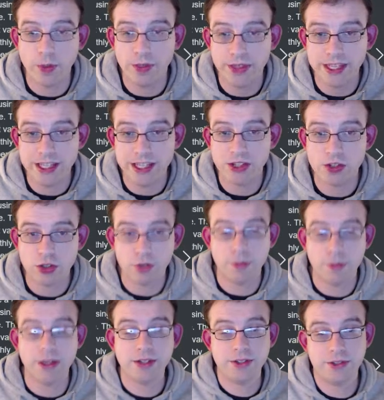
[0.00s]
these 2
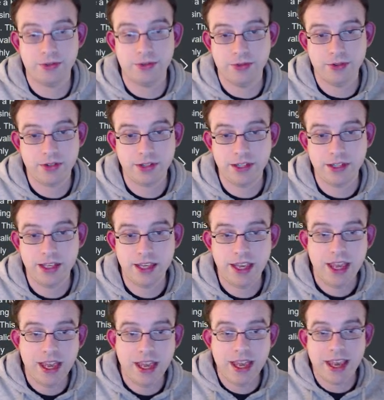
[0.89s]
bundles.
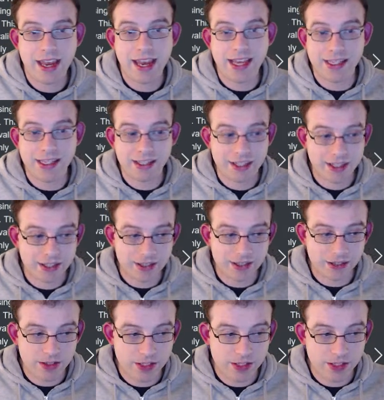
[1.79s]
It's